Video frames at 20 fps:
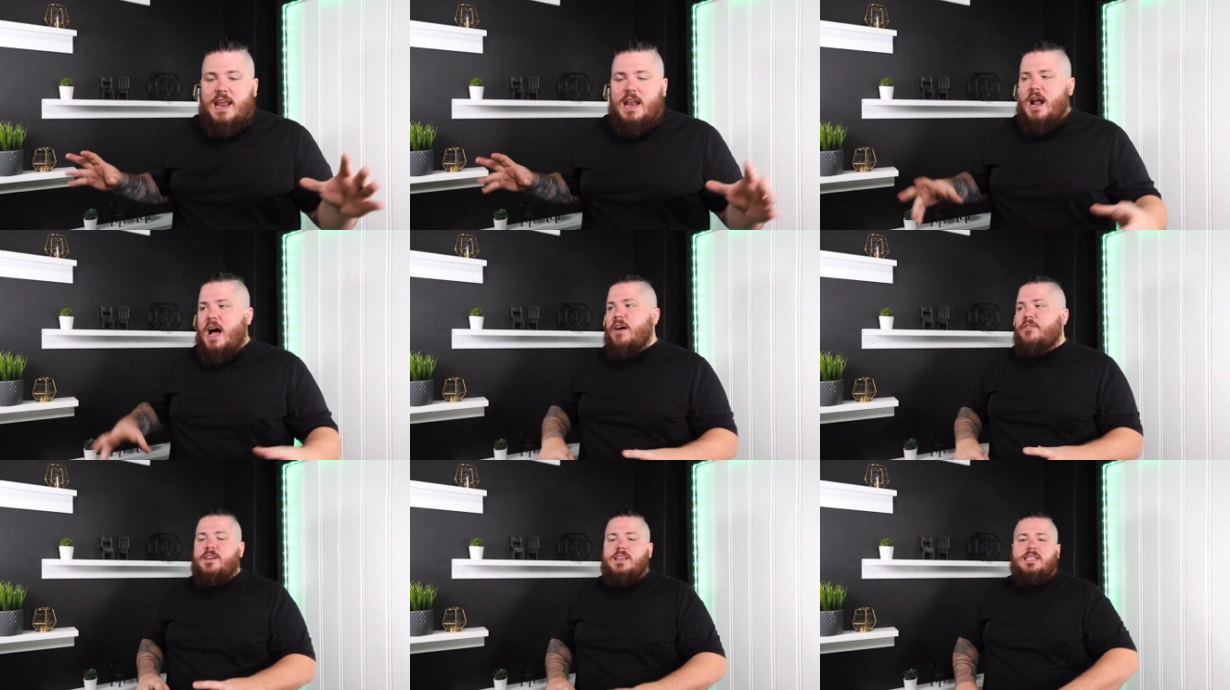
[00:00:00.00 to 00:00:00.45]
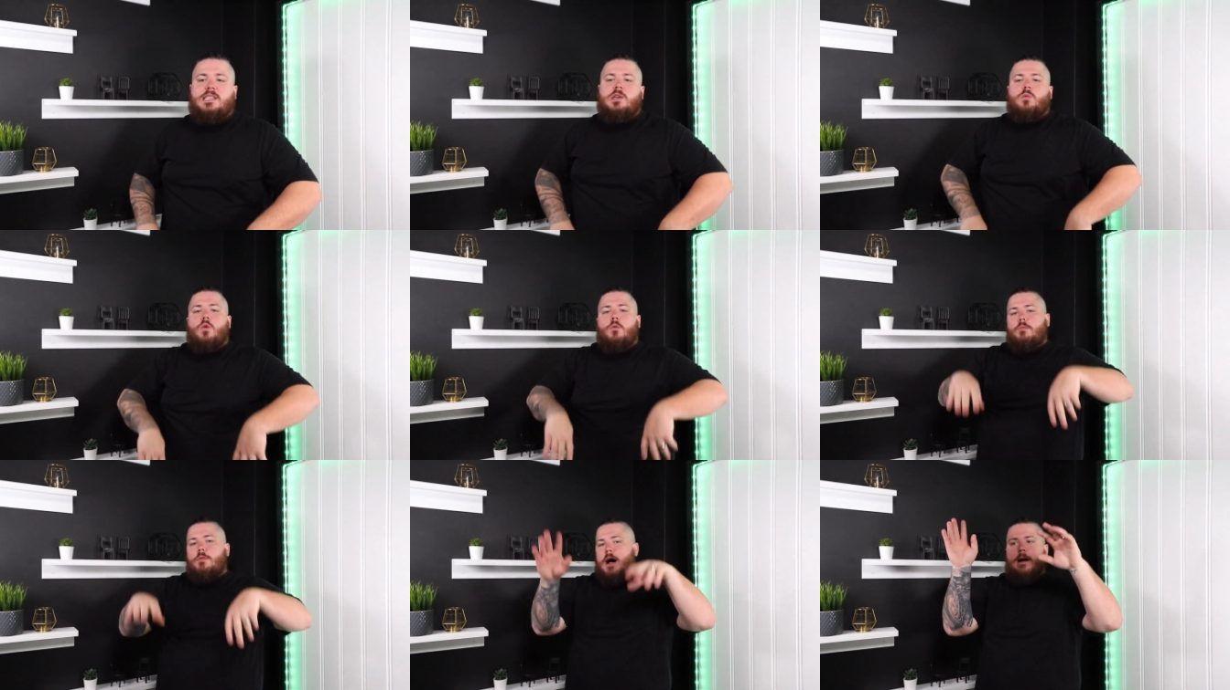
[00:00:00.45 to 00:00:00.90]
And obviously
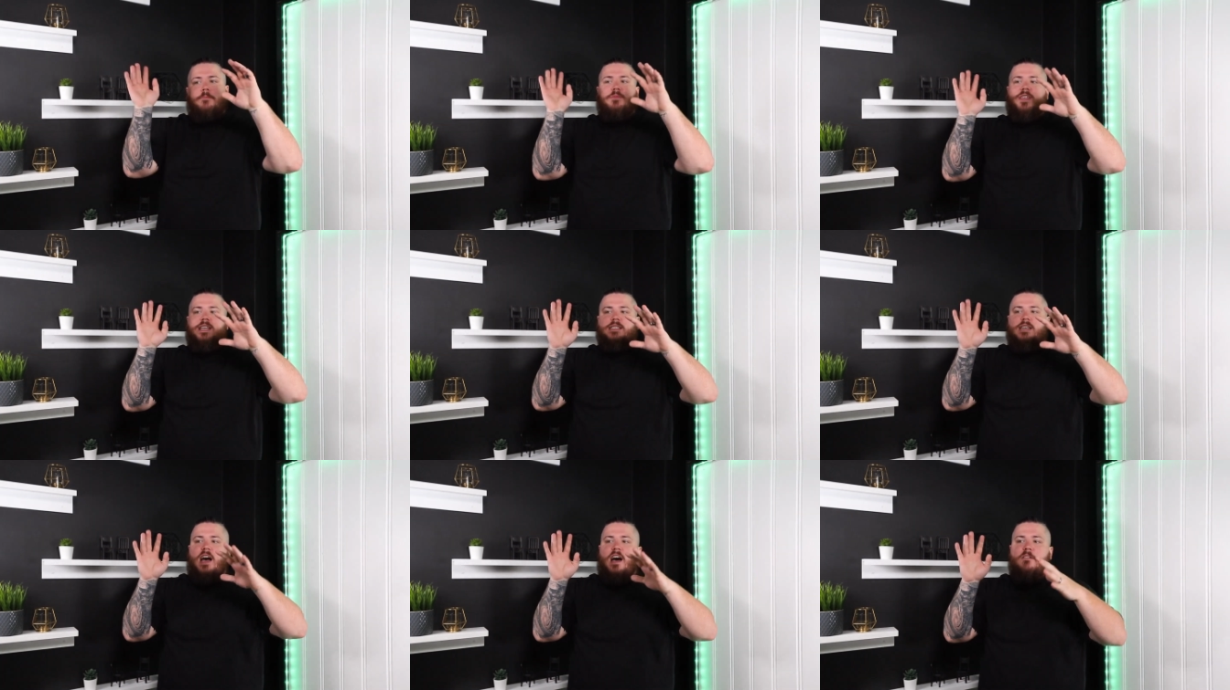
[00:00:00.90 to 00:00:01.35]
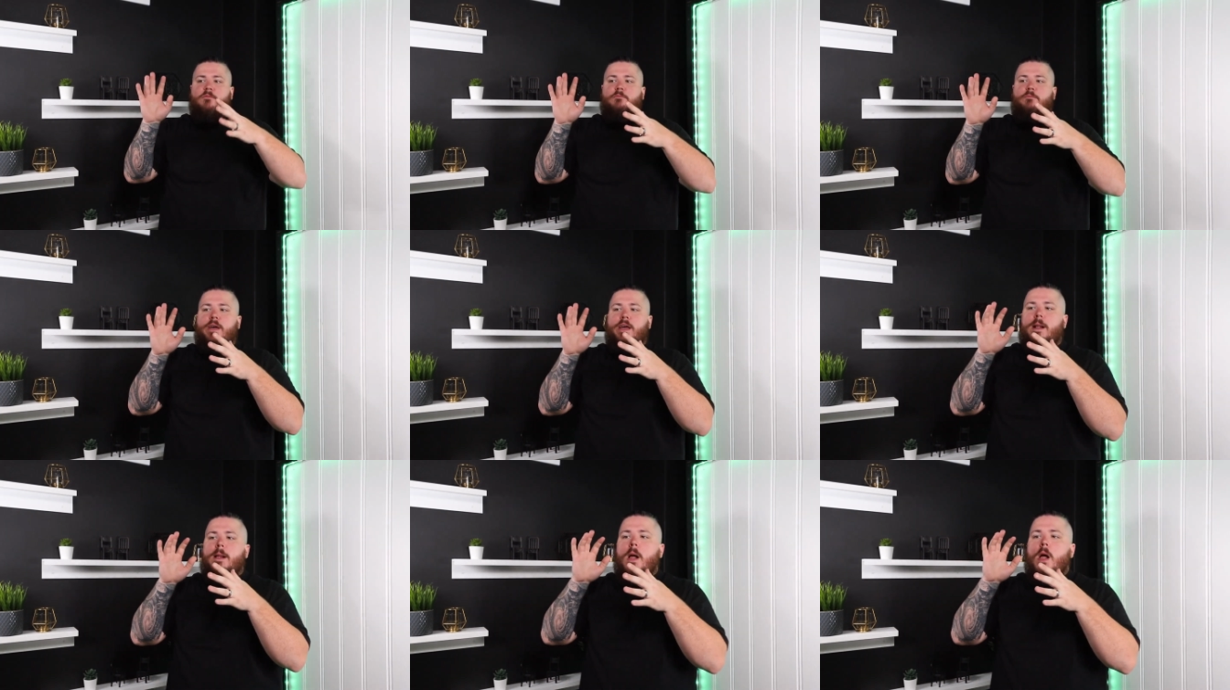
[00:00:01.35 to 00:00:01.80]
we'll pop these off,
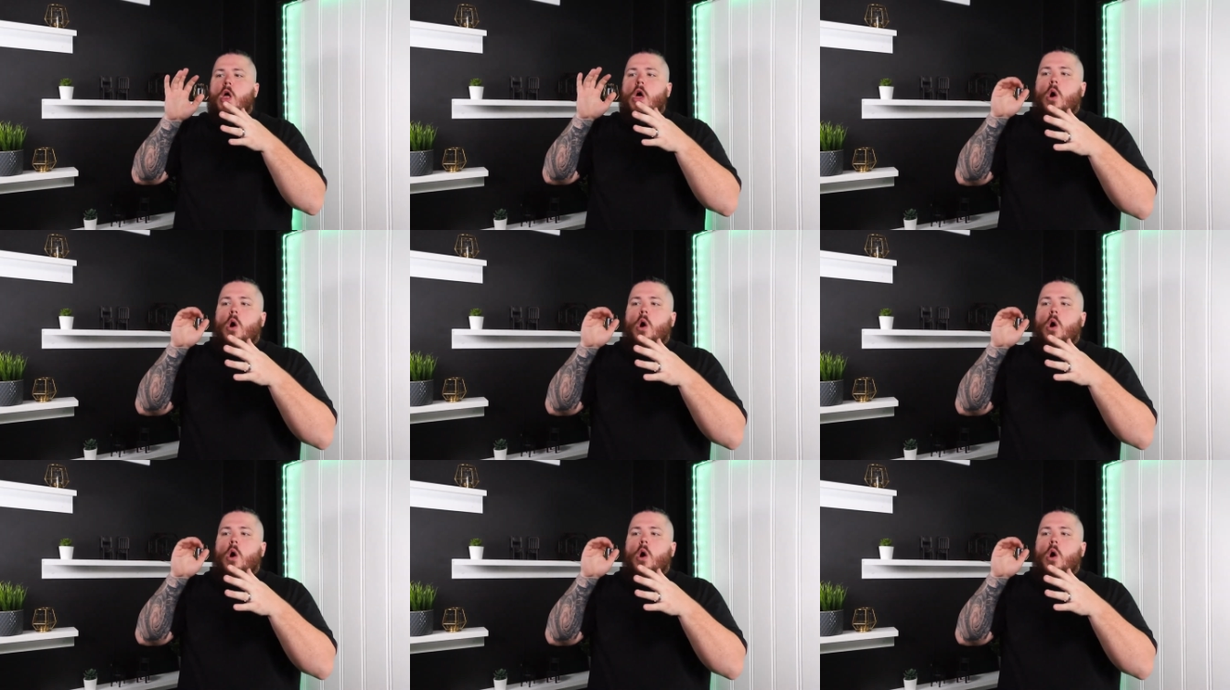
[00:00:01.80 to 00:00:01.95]
but